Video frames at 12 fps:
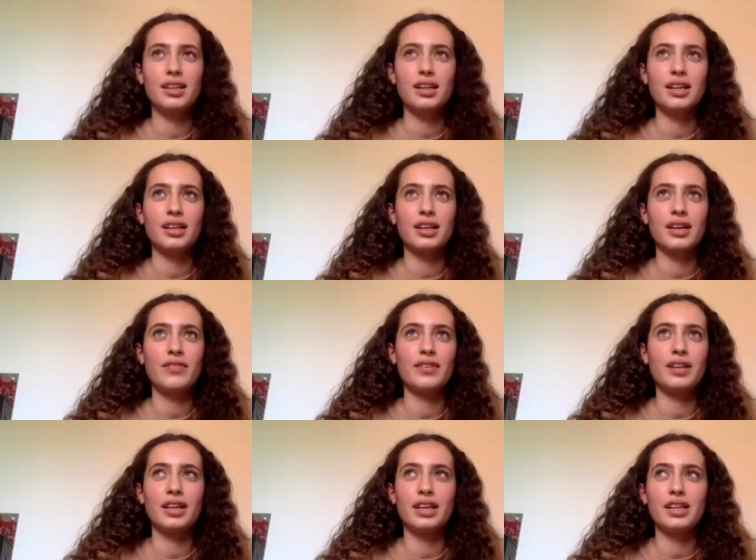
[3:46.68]
like, i feel
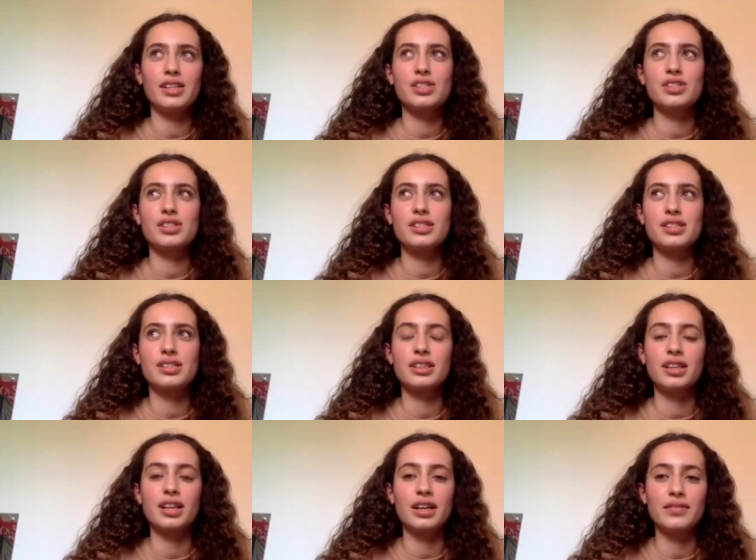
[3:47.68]
like each season
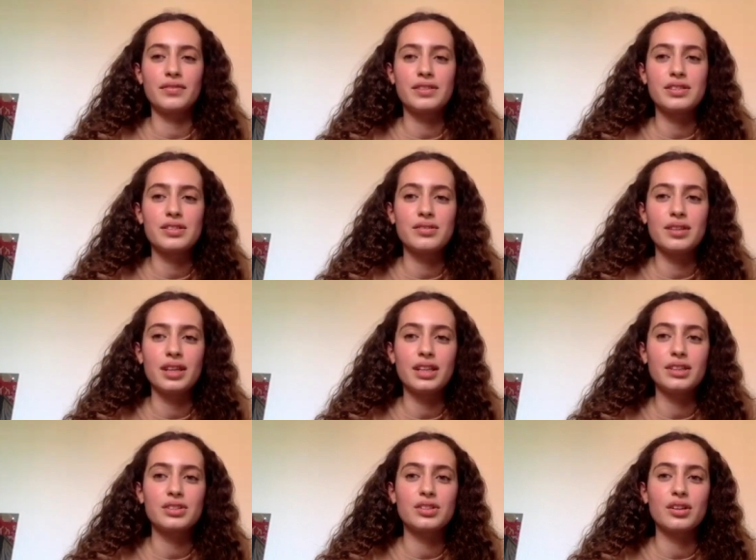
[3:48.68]
in life is
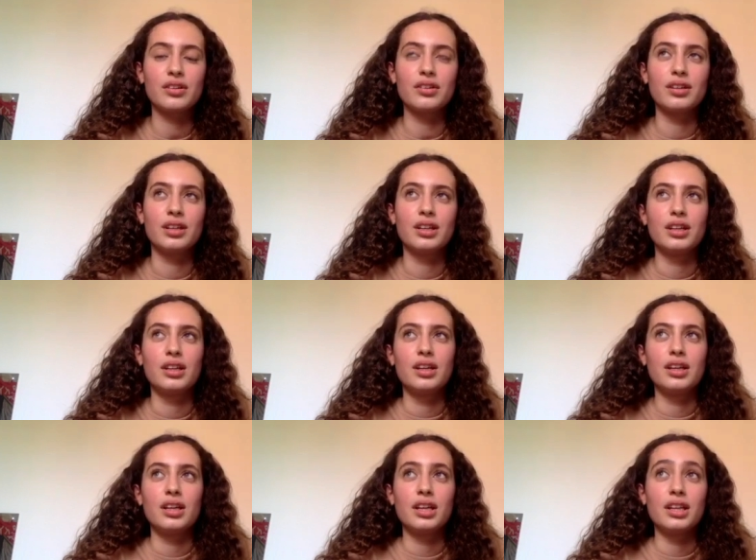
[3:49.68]
unique so
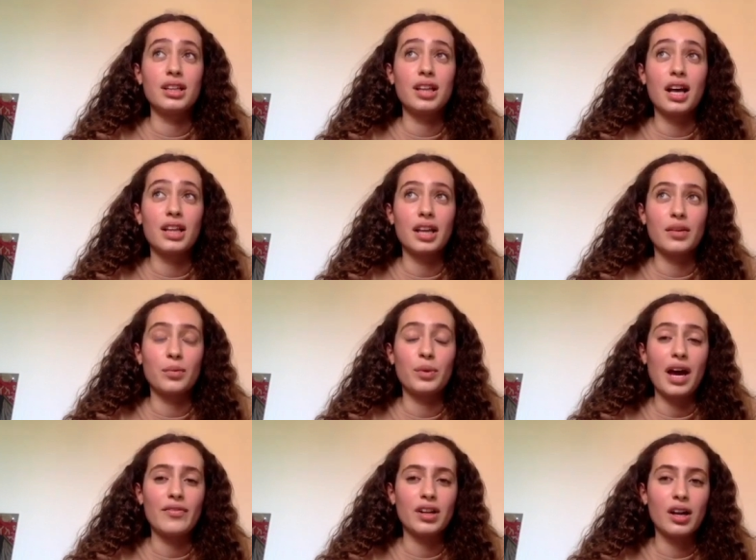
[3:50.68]
like we
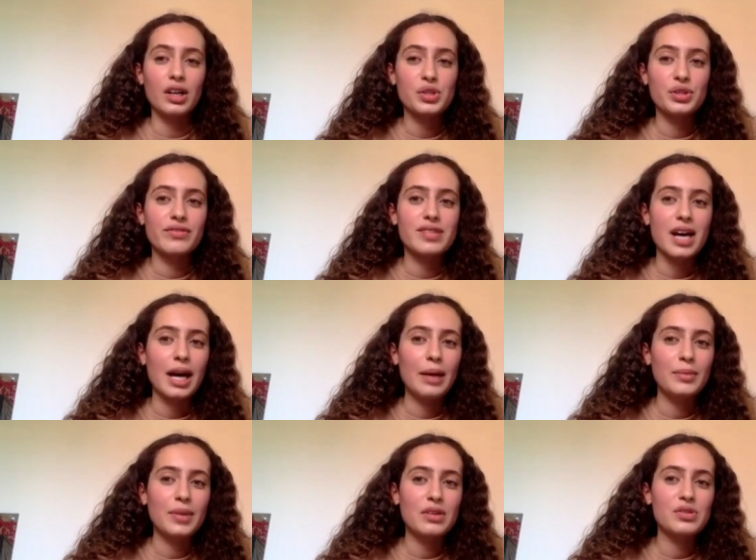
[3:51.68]
have the luxury of
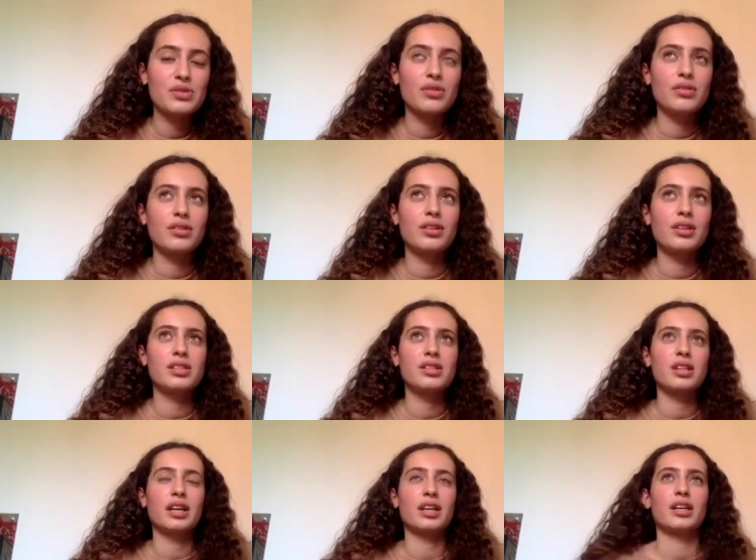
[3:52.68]
time now so this
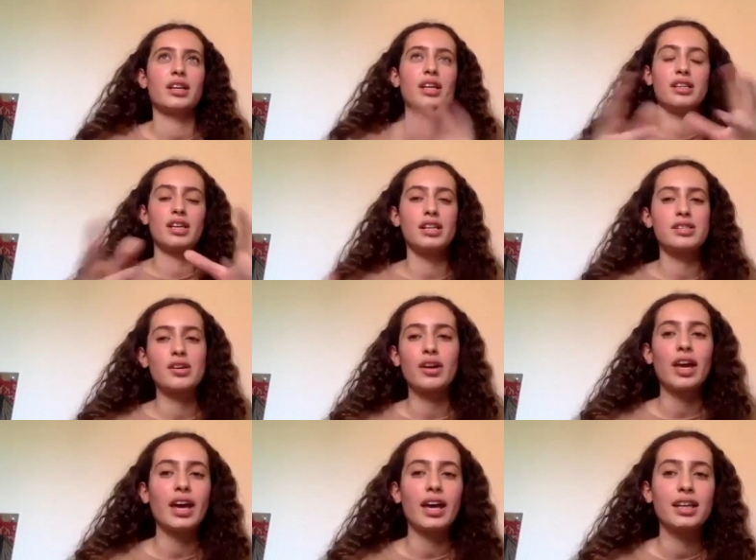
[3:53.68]
like it, it's
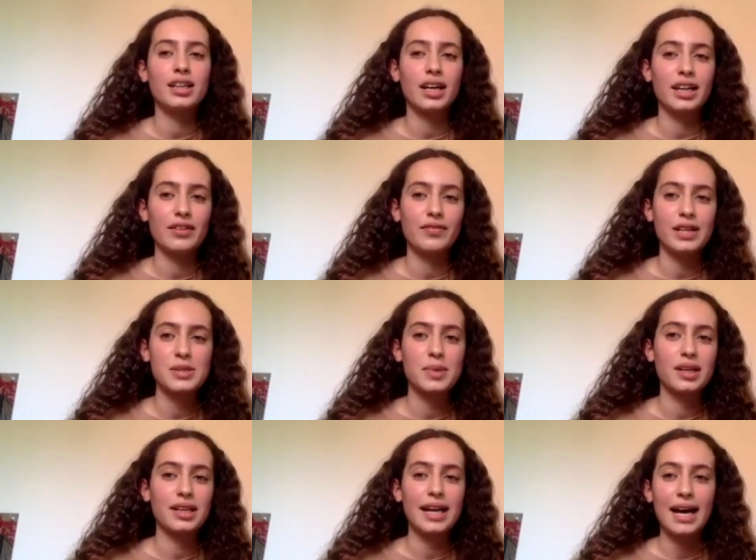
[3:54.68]
okay like if i
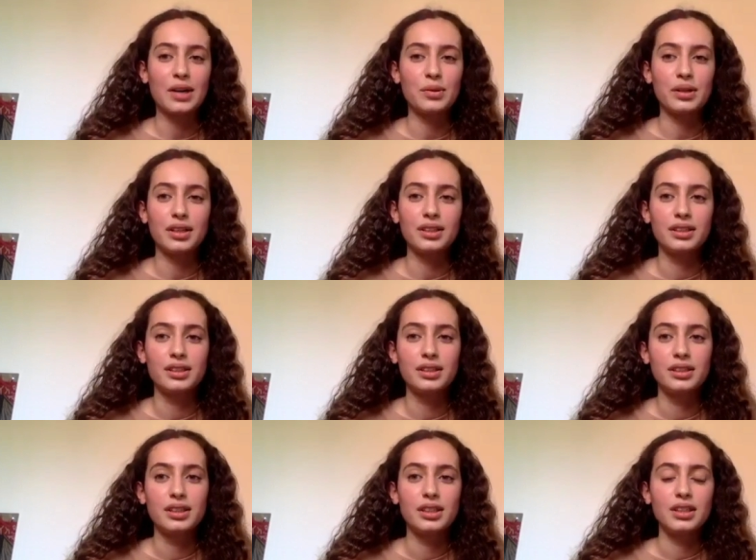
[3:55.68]
spend an hour
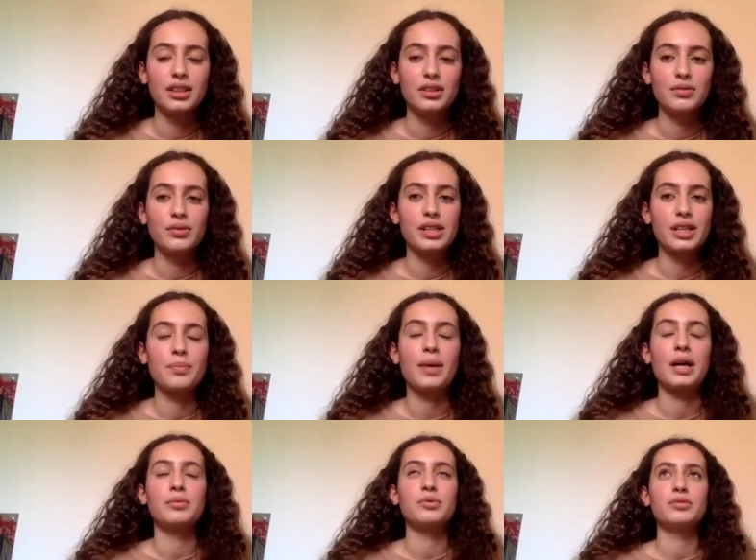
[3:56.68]
reading the
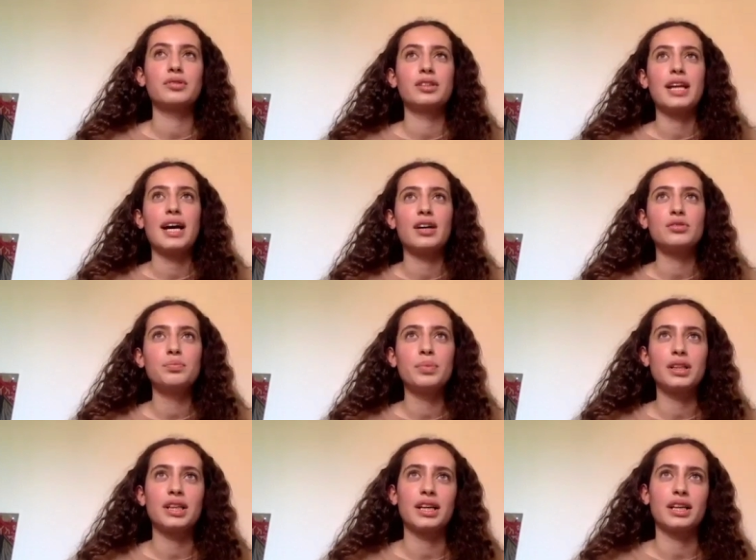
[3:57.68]
bible now
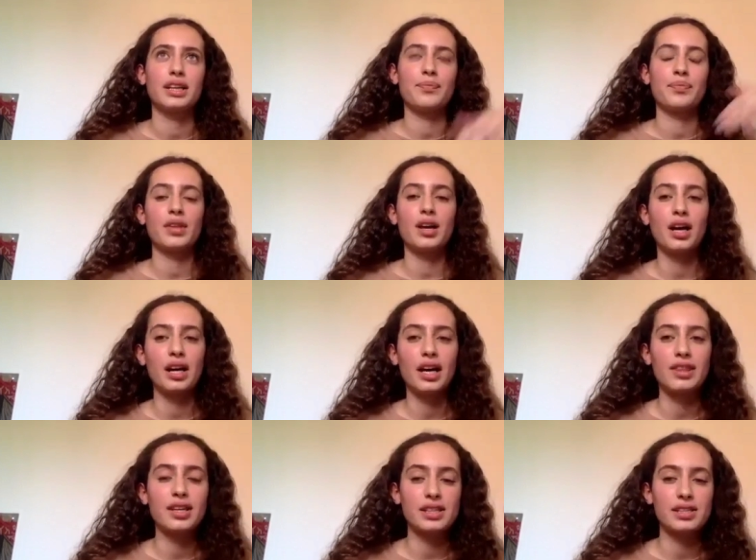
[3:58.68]
but like I, I
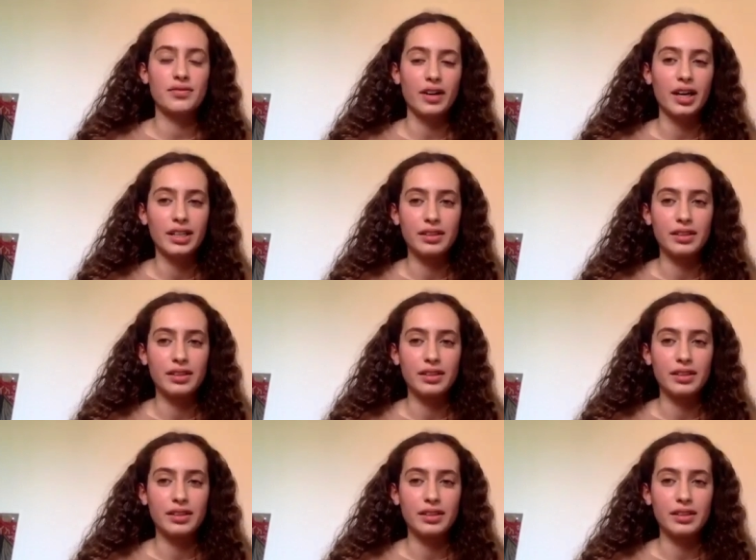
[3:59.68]
think it's fine